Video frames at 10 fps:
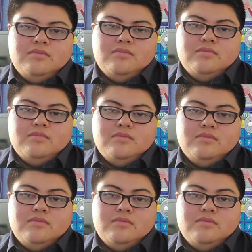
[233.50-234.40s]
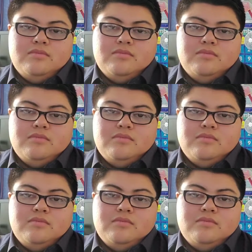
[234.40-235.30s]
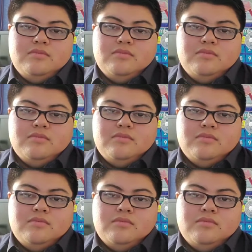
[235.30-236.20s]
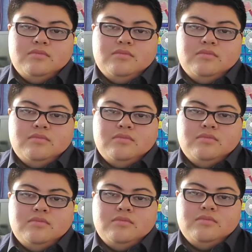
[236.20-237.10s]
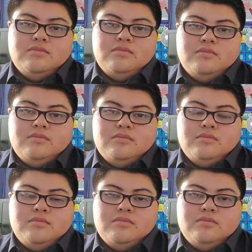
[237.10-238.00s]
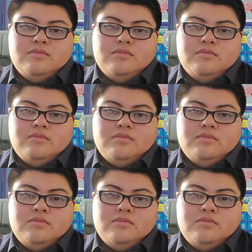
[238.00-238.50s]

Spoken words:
No words are spoken by the person on screen.